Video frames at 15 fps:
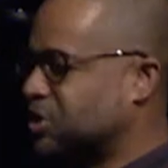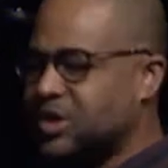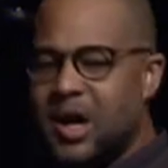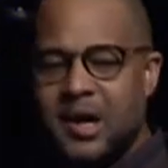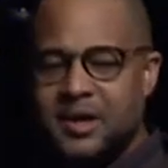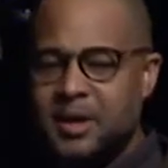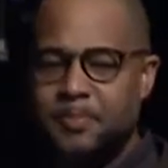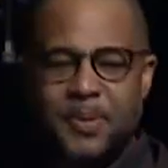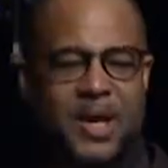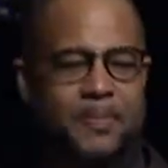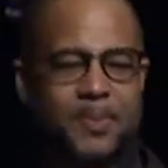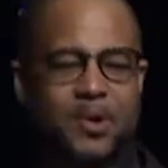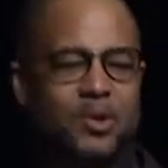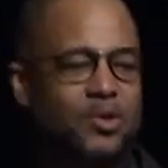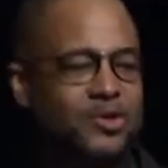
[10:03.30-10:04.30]
talking to
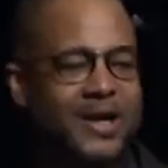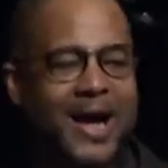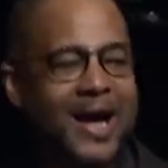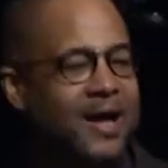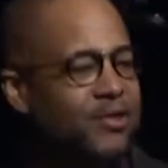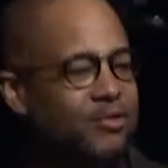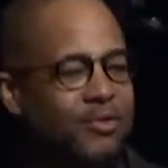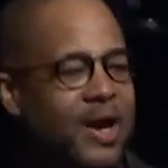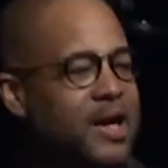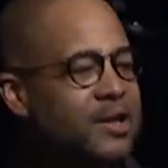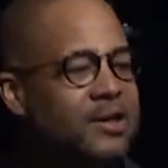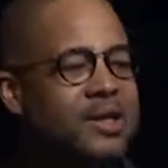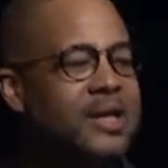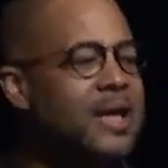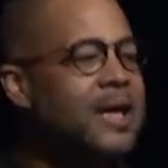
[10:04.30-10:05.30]
people who tithed
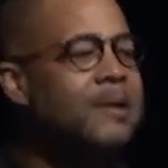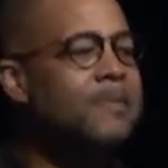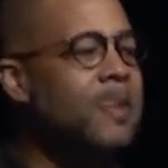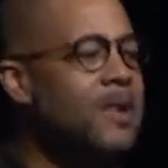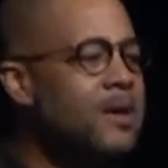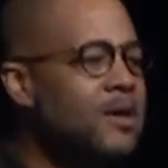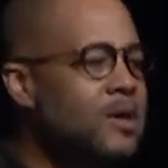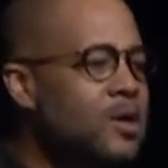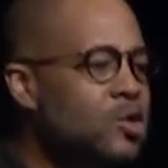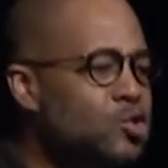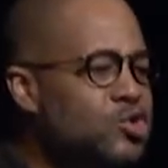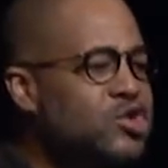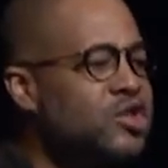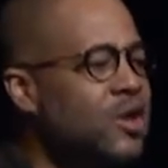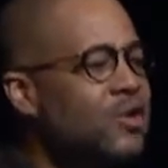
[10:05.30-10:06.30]
regularly, who
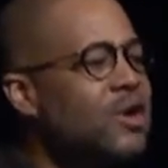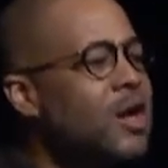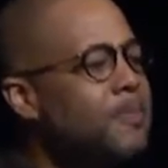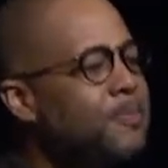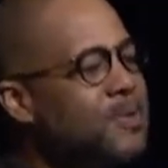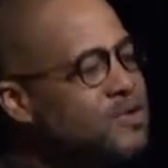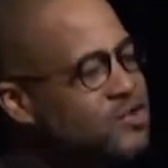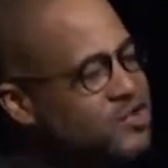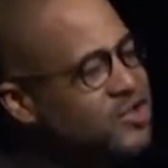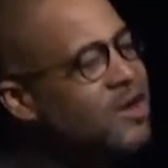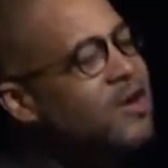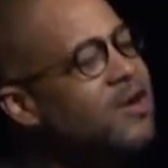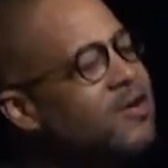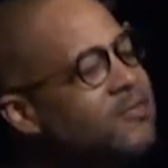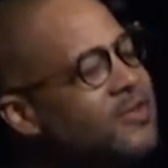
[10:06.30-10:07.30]
showed up and
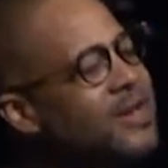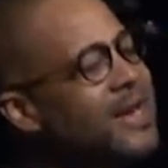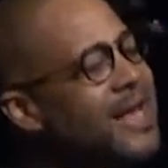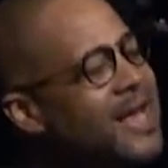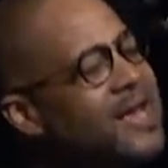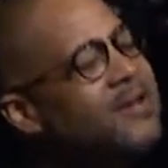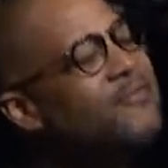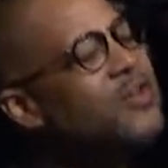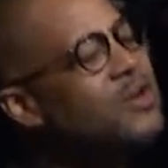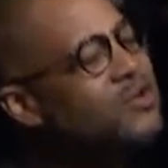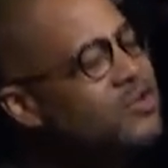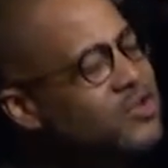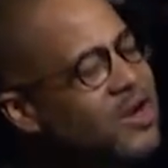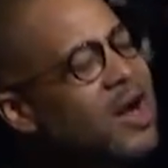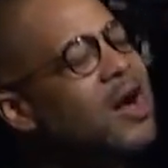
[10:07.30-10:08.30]
served and
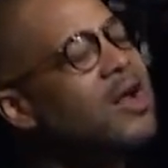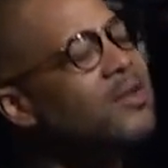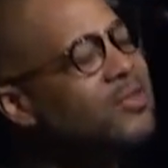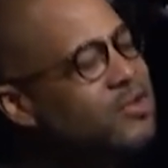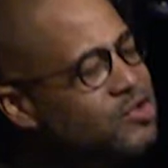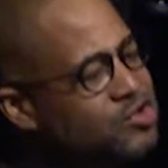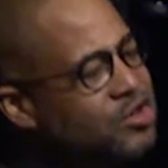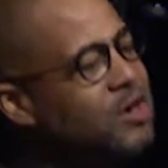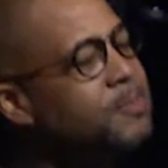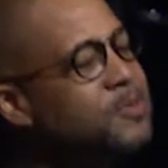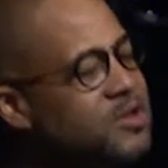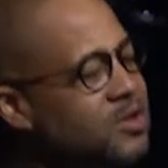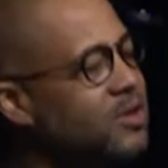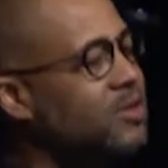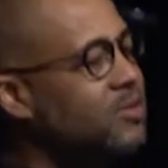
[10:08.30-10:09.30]
even taught the
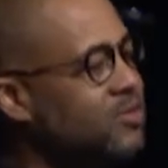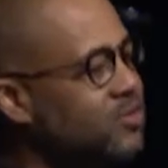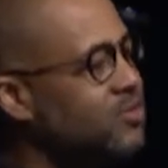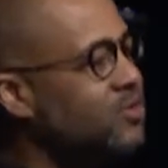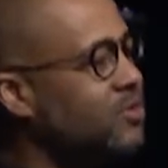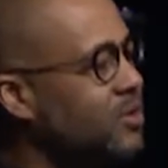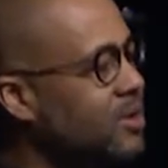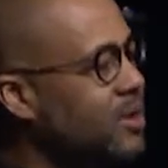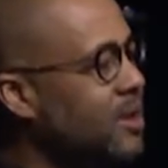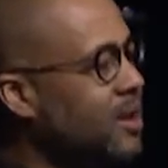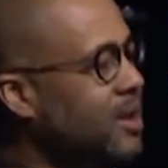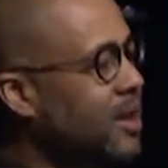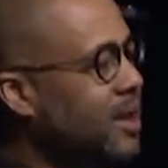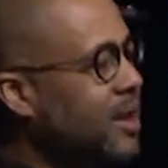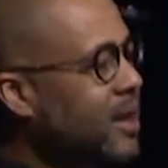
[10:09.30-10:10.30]
scriptures.
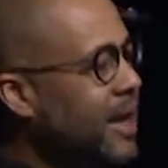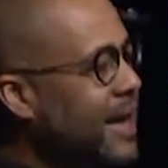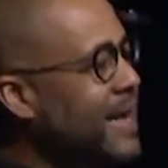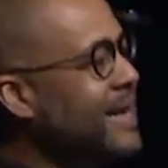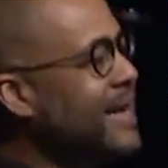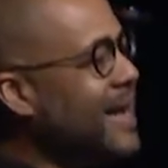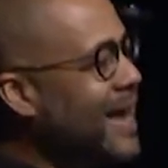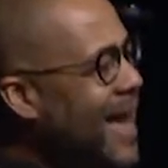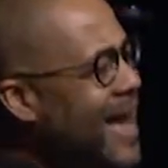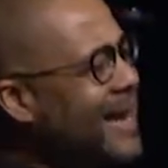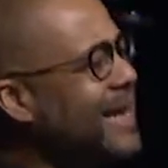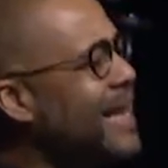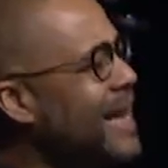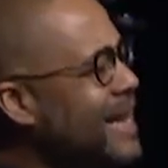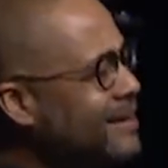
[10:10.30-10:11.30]
And
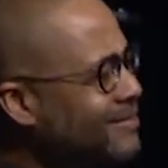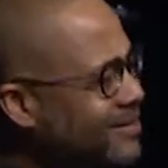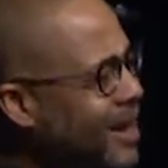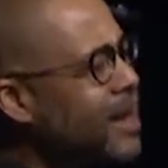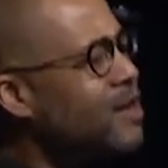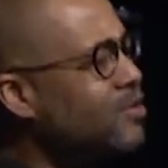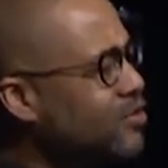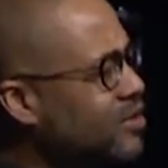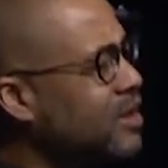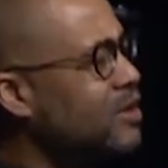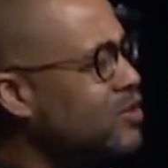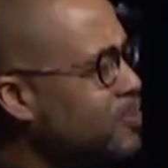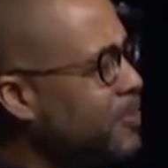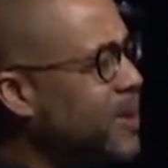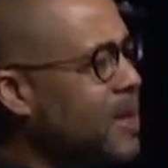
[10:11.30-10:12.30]
yet he tells
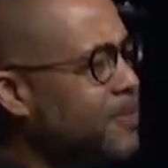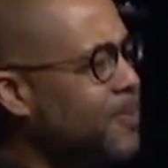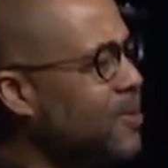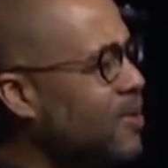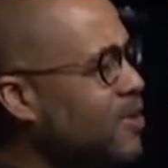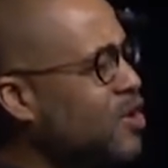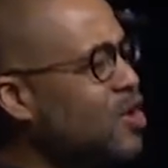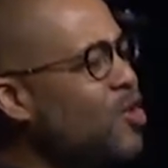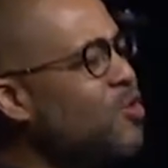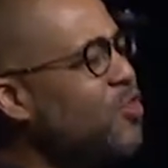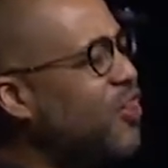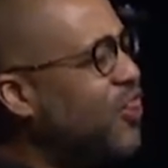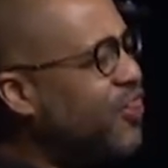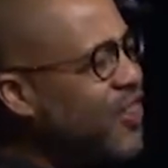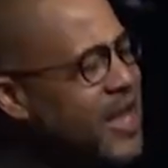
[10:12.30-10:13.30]
these people, you
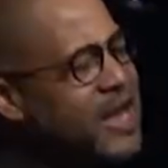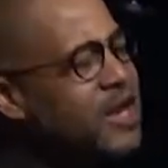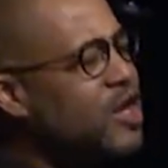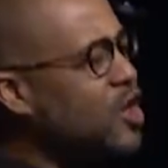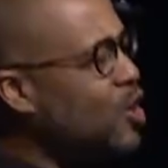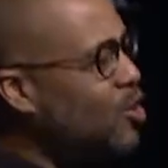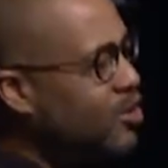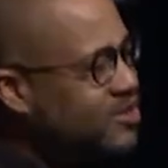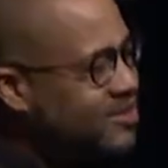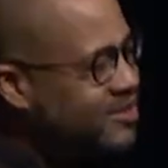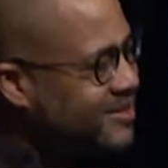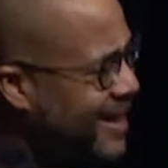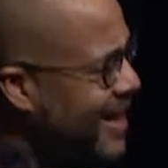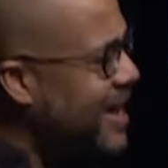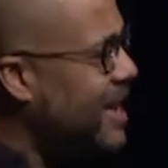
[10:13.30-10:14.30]
think you're
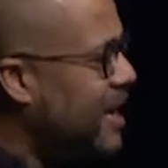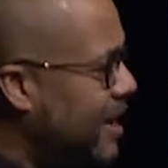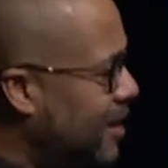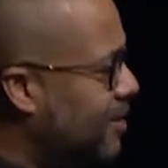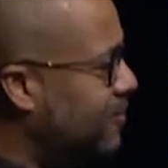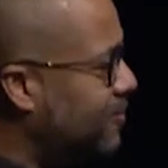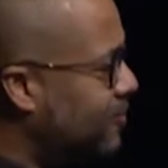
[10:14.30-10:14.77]
saved,